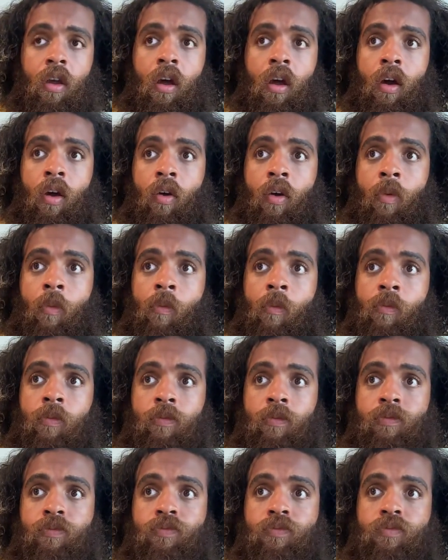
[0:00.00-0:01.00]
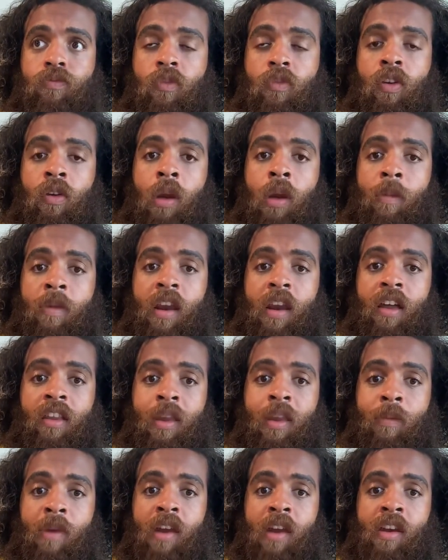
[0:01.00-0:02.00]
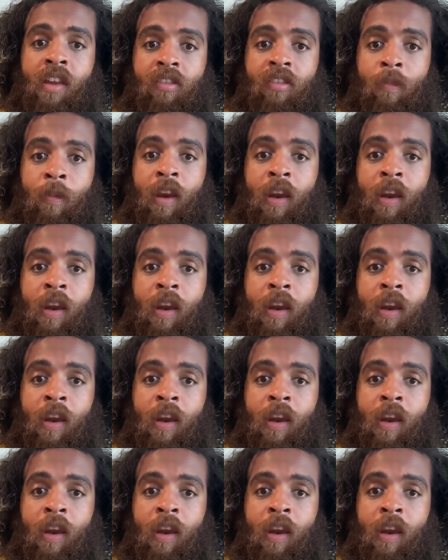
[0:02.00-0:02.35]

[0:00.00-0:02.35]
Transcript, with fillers: Um, so let me not let me not diss it,